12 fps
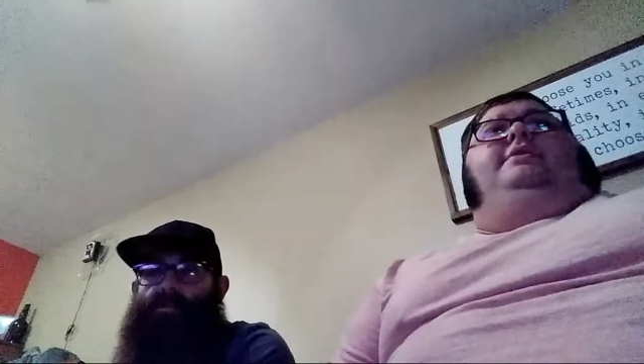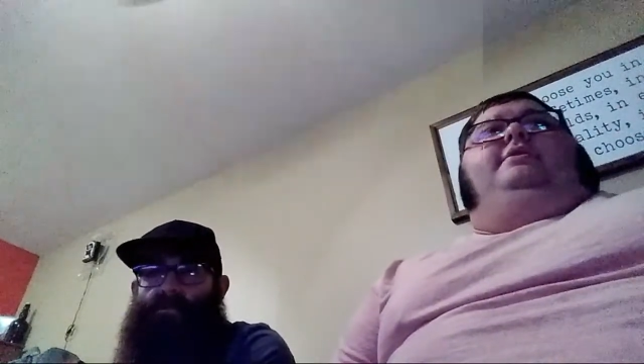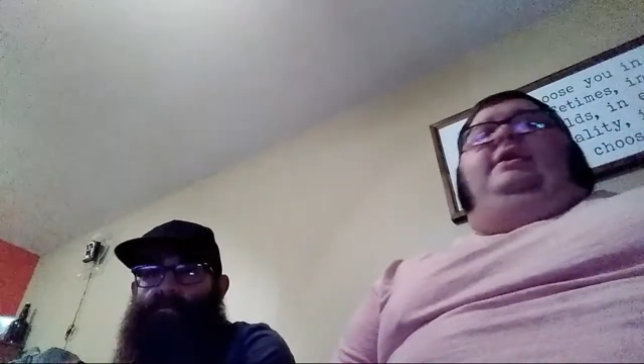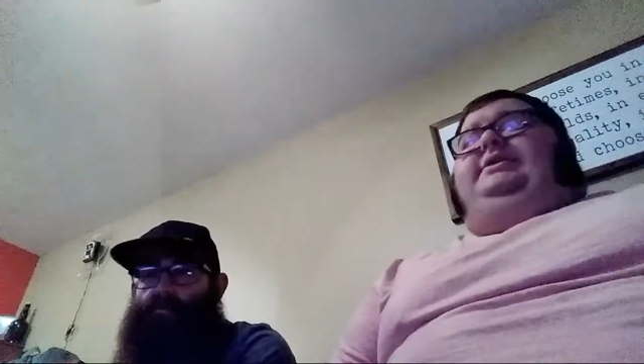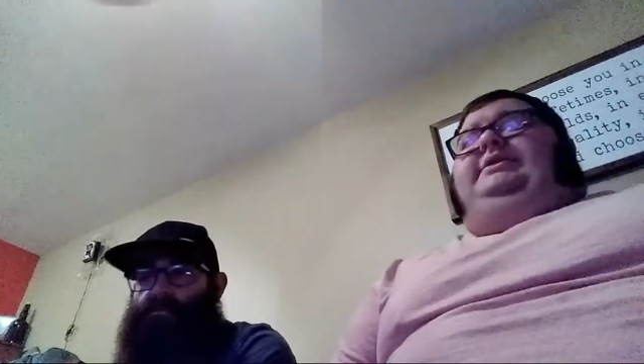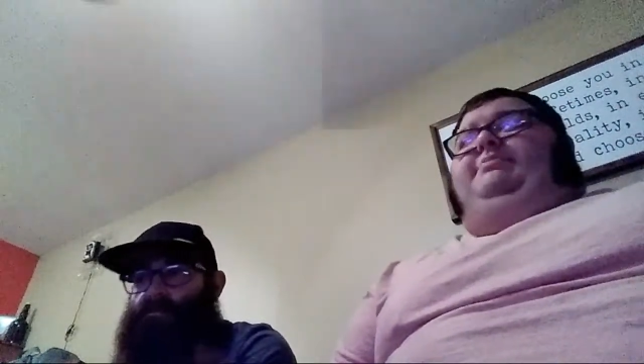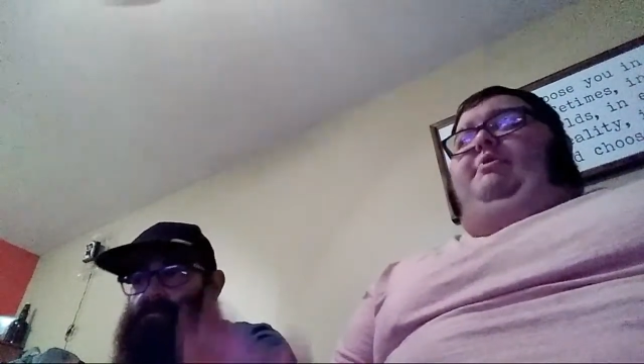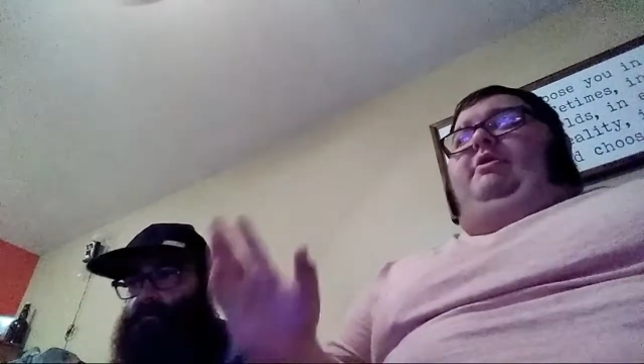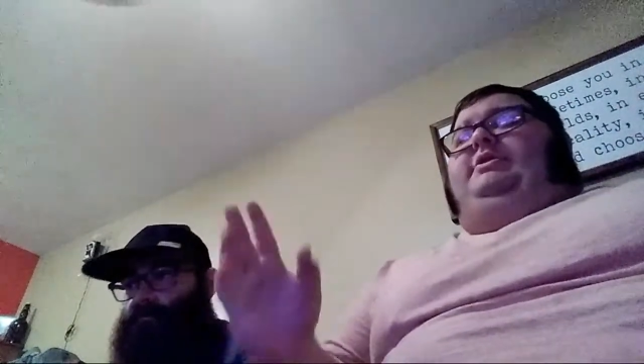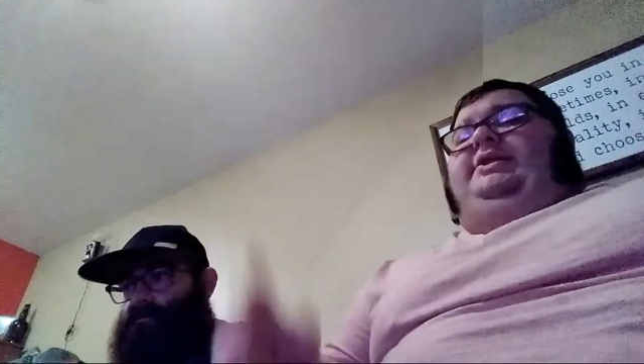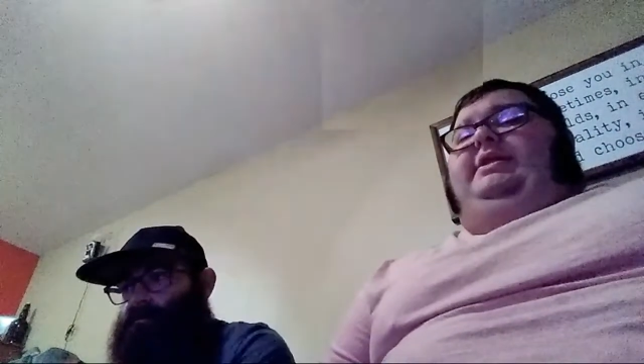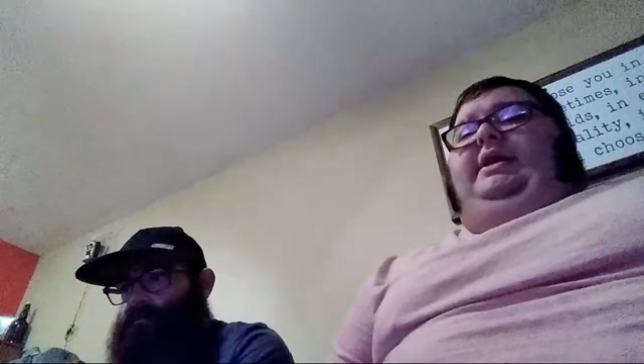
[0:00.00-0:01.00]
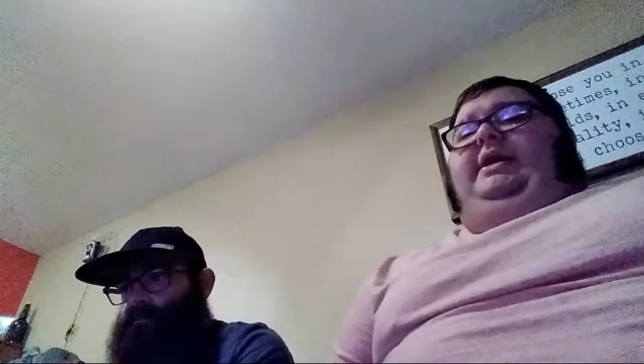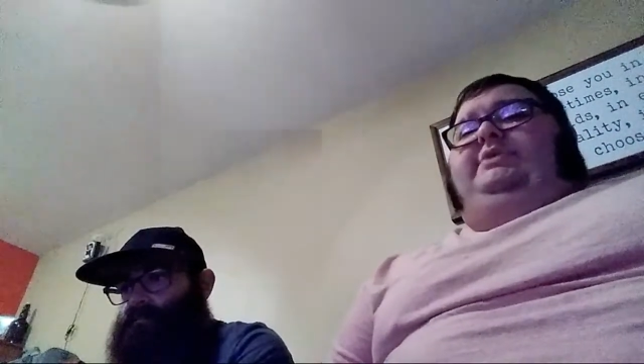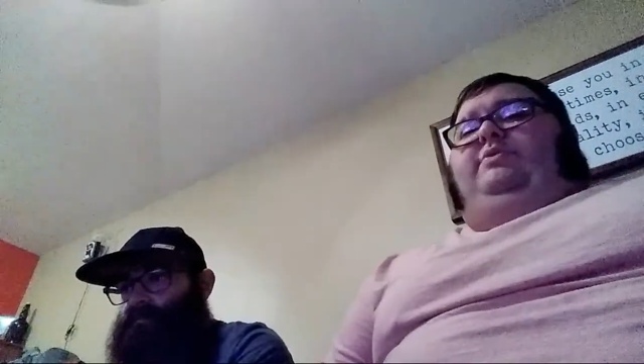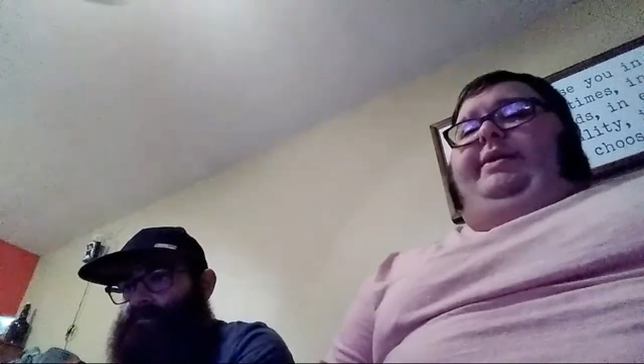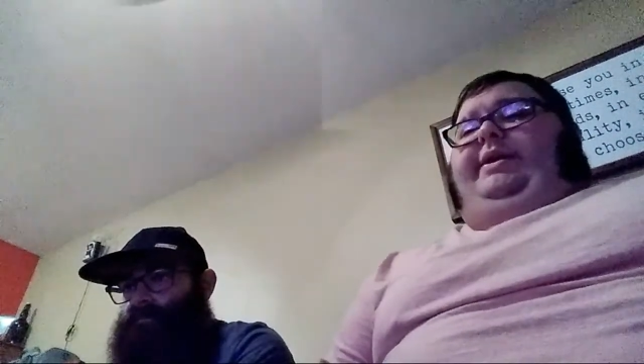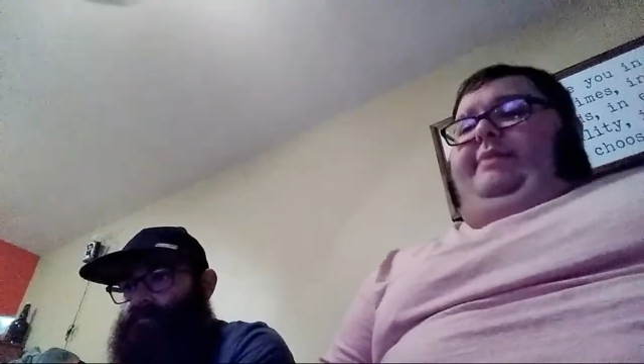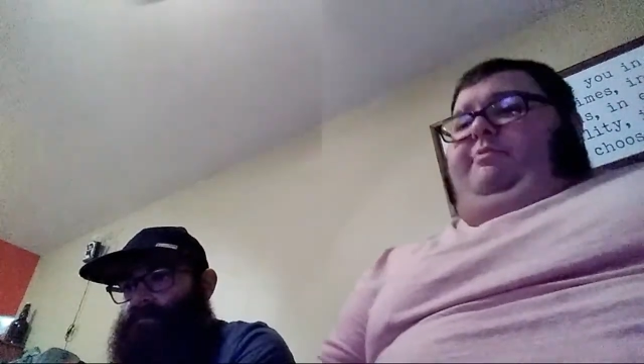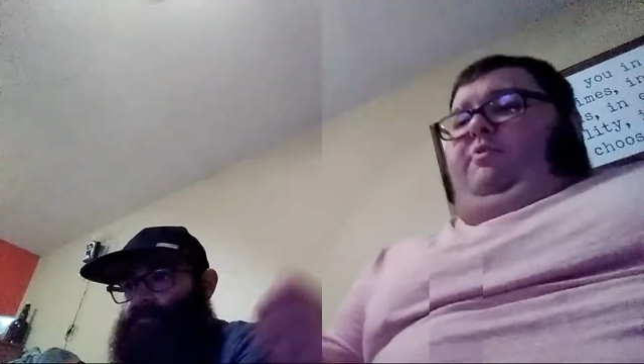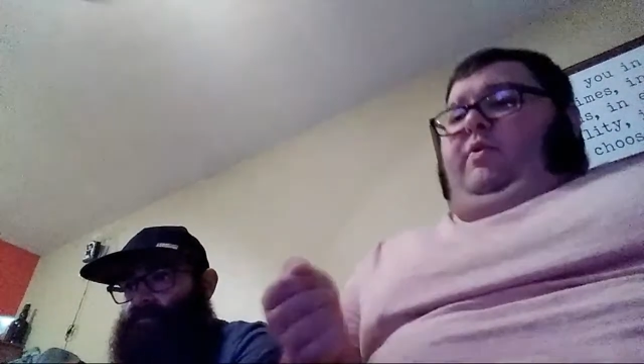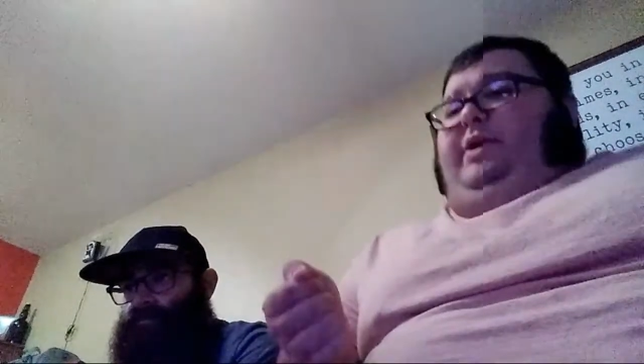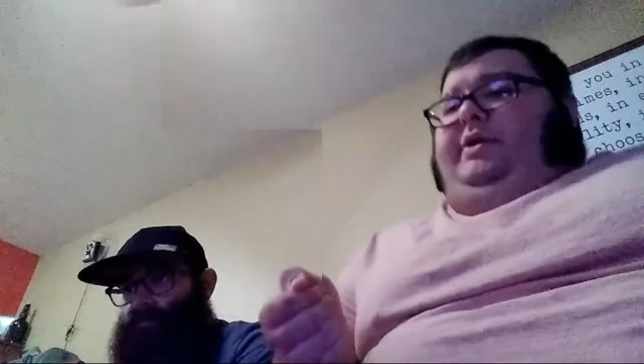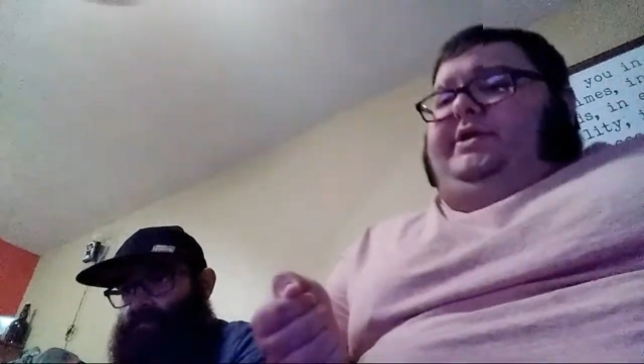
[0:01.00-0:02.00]
lots of sparks, and the next one would be him
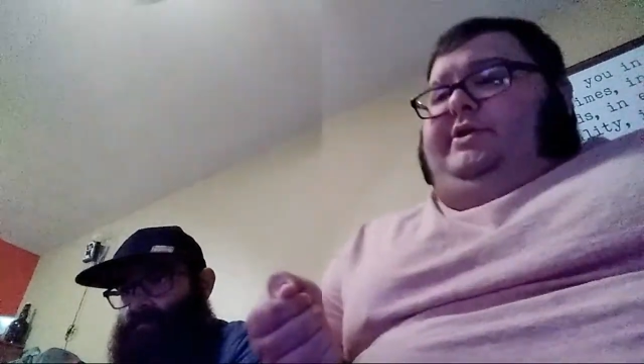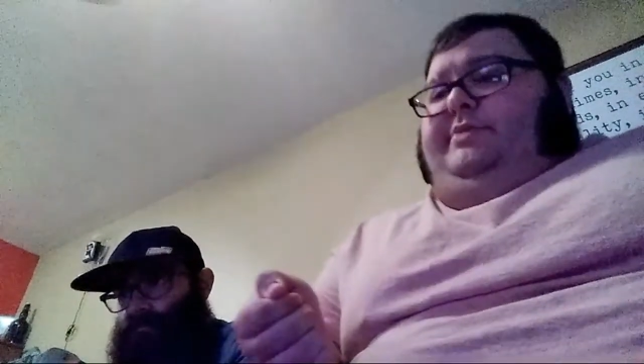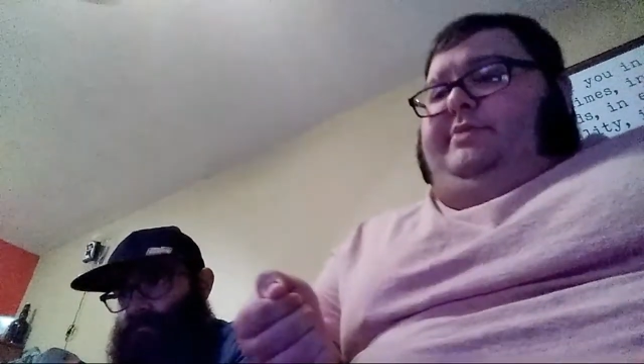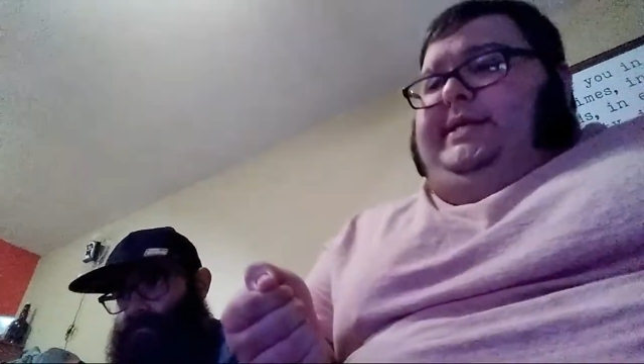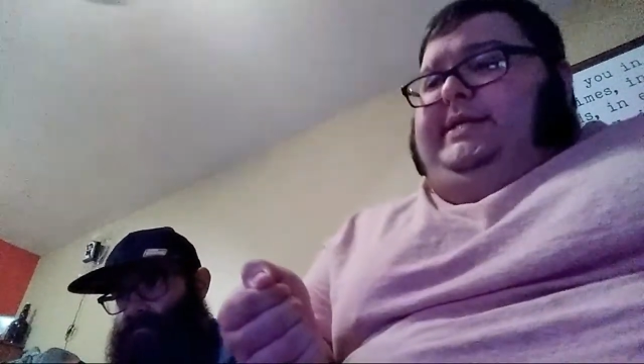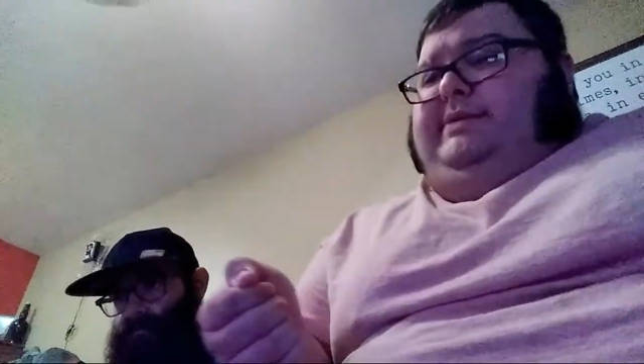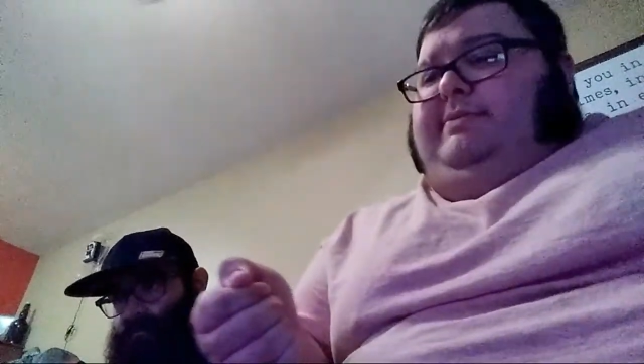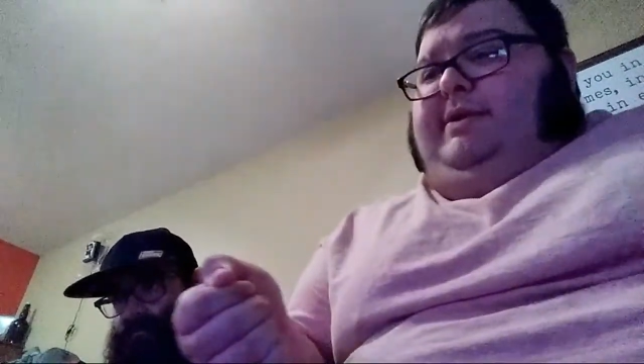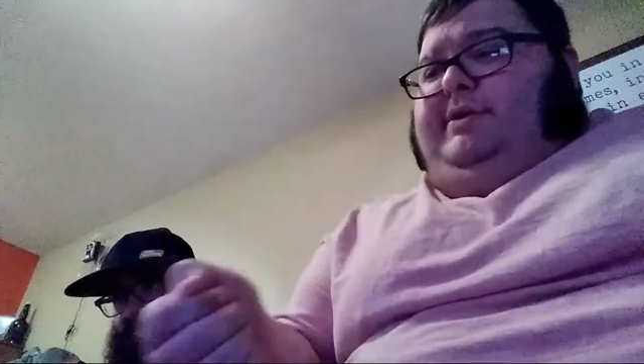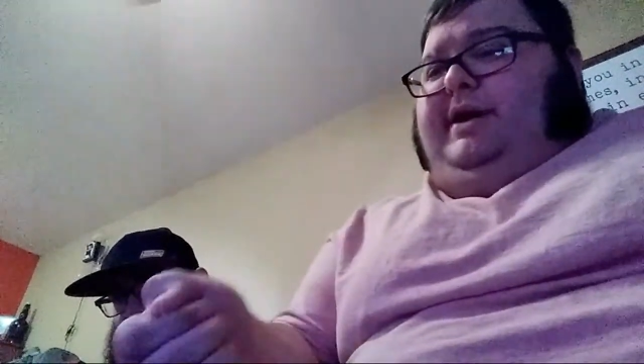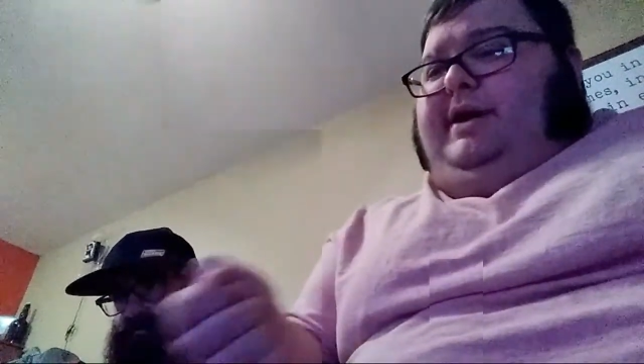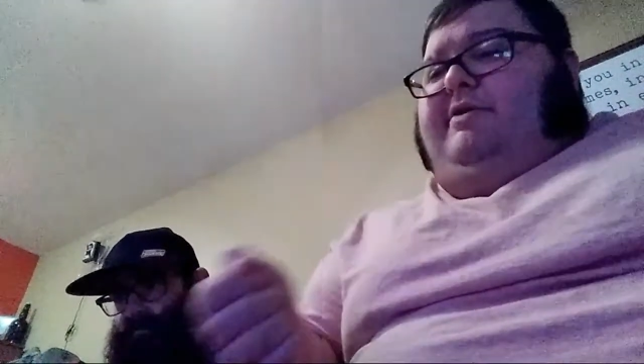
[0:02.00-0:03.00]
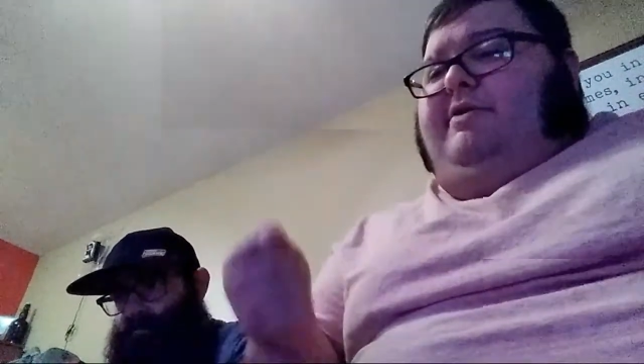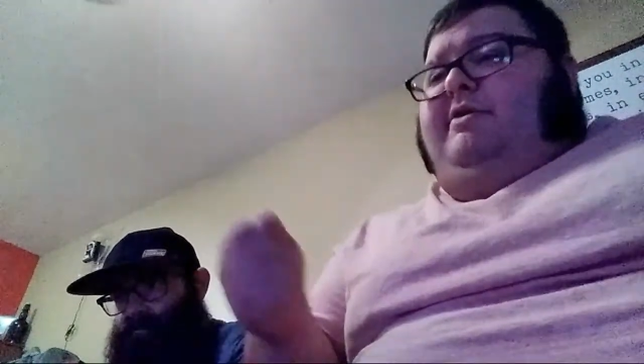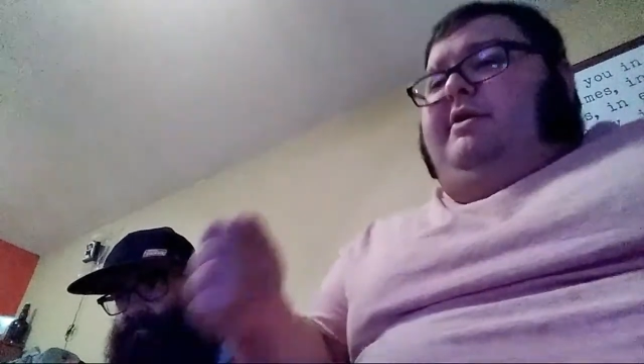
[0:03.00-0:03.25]
welding two pieces of metal together.